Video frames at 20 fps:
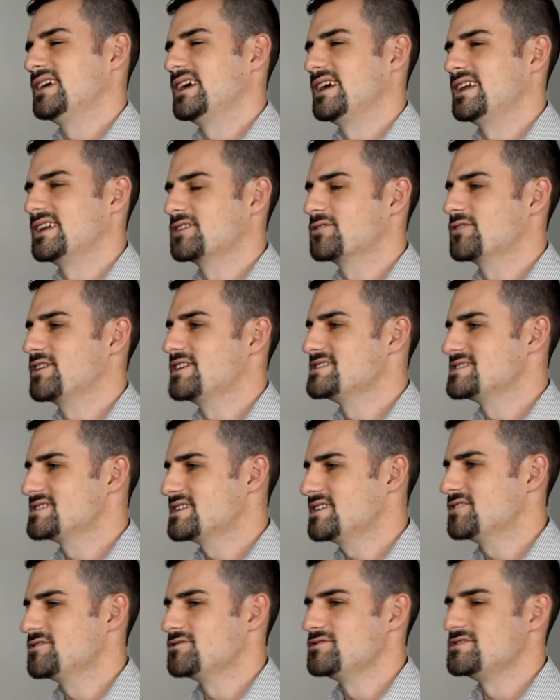And it creates
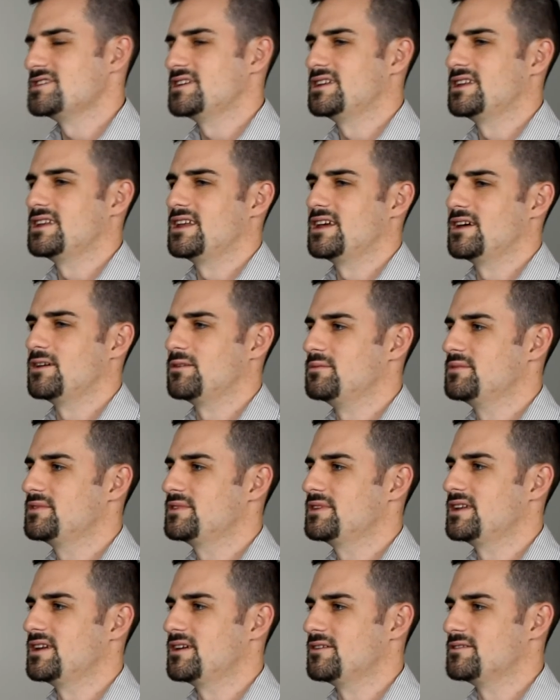synergy and
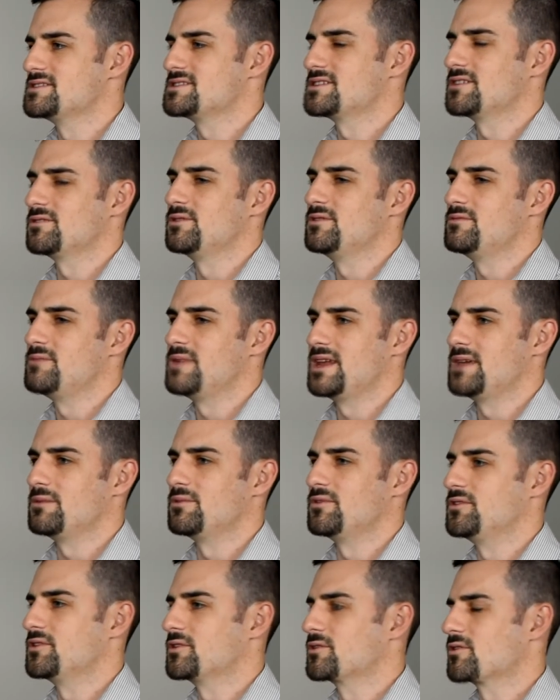helps, and so we've been
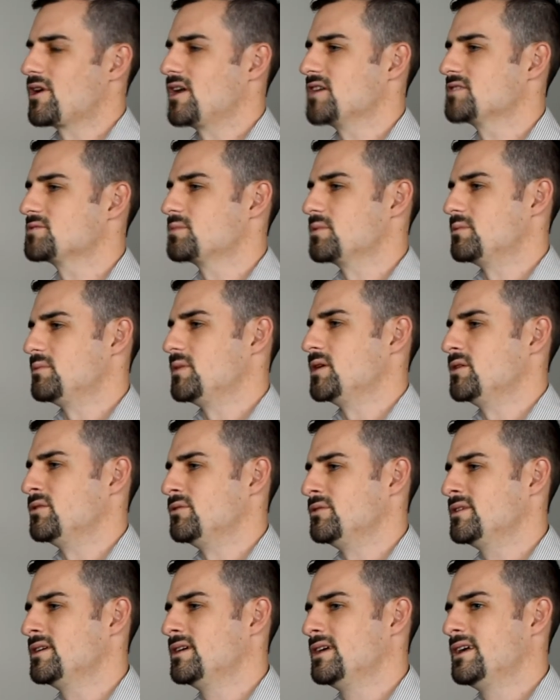able to
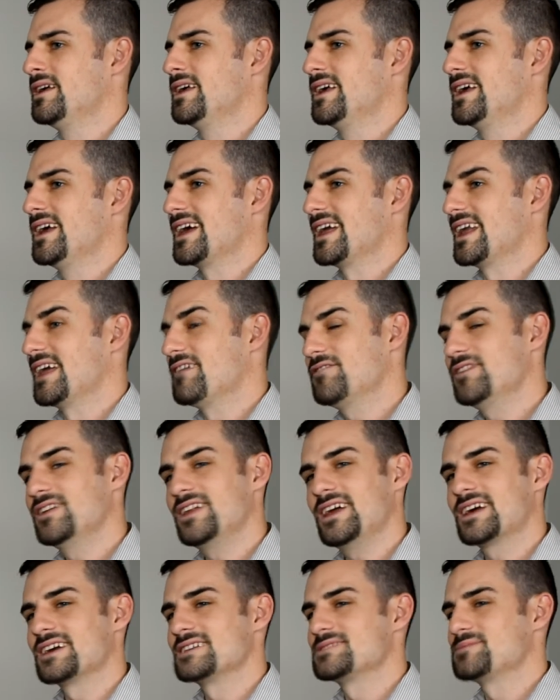cross-promote And I feel
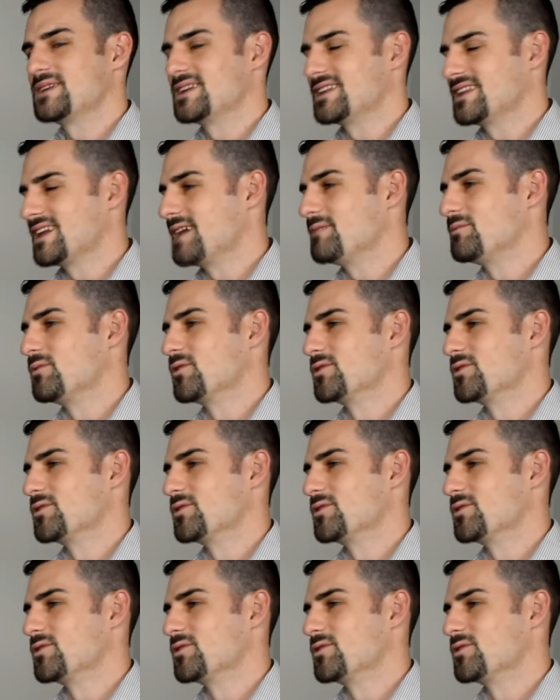like I spend a lot